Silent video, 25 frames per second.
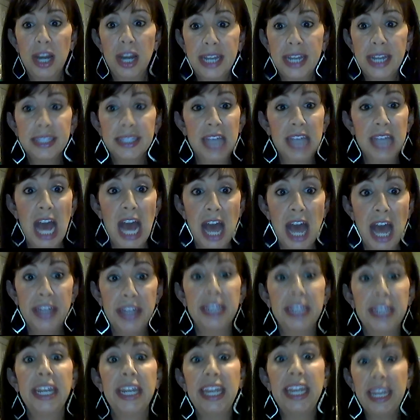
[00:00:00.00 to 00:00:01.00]
is God,
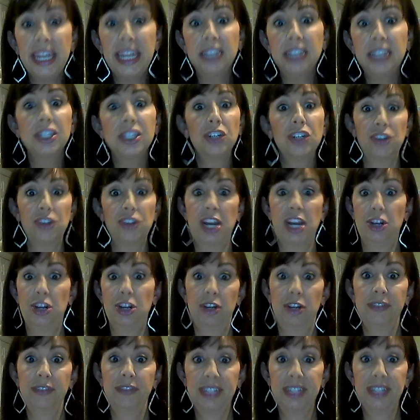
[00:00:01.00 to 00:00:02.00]
and He's the
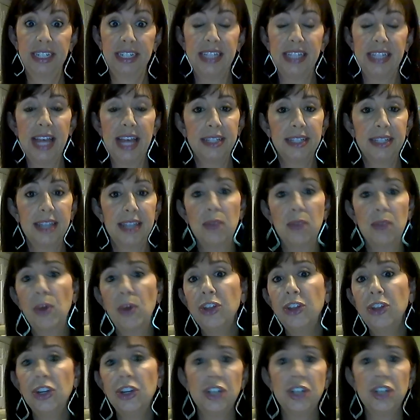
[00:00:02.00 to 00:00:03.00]
creator of success. And
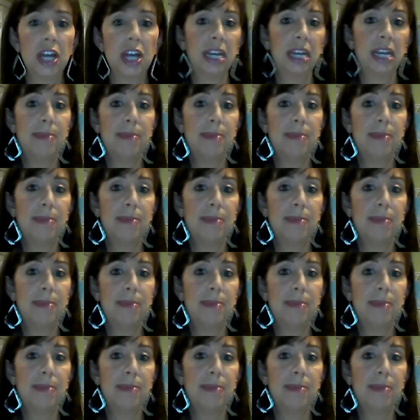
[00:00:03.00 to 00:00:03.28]
whether you're talking